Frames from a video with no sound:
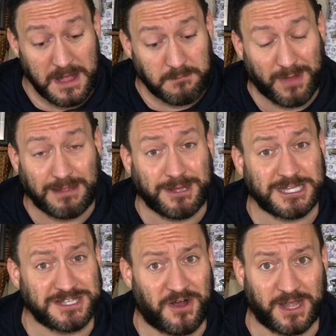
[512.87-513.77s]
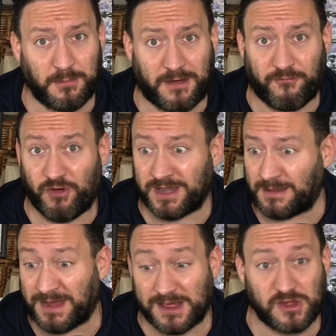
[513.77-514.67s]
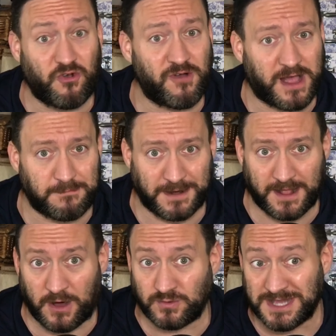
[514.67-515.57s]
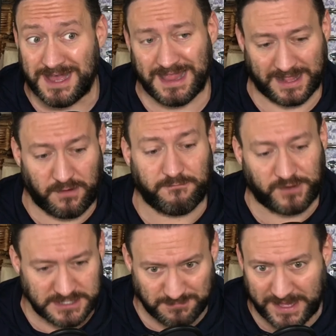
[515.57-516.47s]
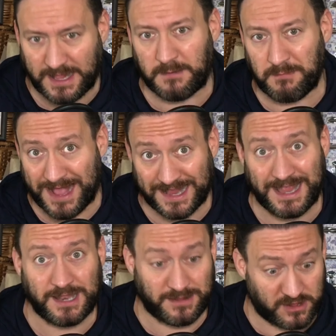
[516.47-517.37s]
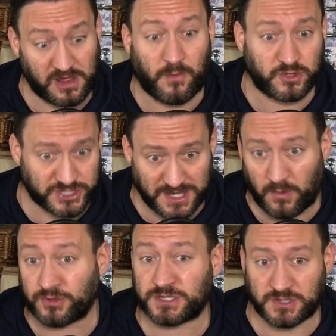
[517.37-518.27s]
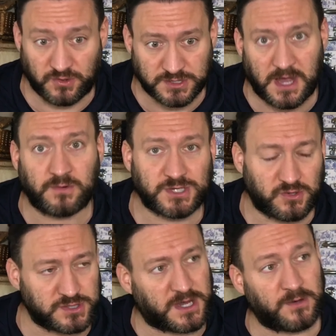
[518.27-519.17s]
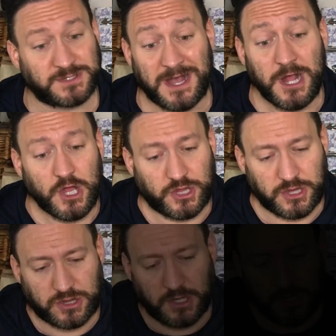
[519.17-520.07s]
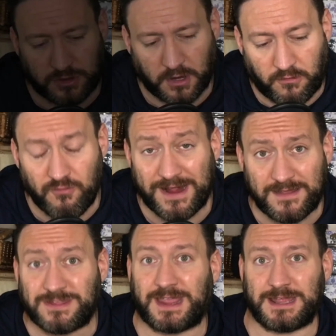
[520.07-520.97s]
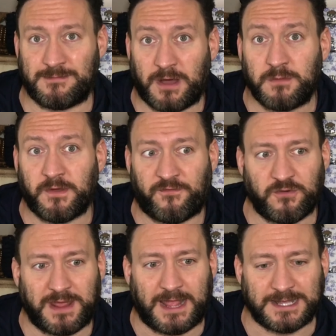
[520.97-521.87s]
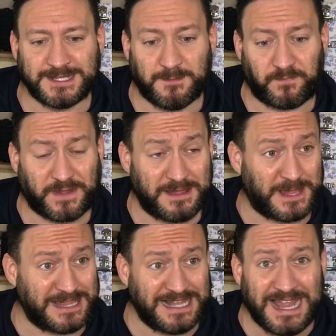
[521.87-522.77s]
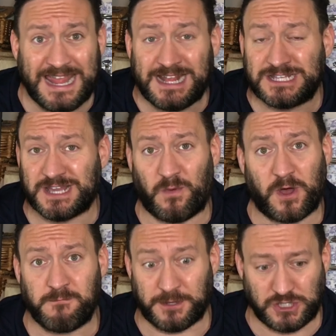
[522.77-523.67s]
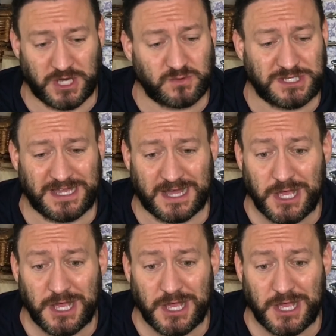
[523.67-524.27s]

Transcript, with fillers: Maybe starting him up front, he may score a couple of goals. That confidence may come back, and so on, so on. Scores goals, scores goals. The the, the great thing at the moment for me is that the league's so open. Chelsea are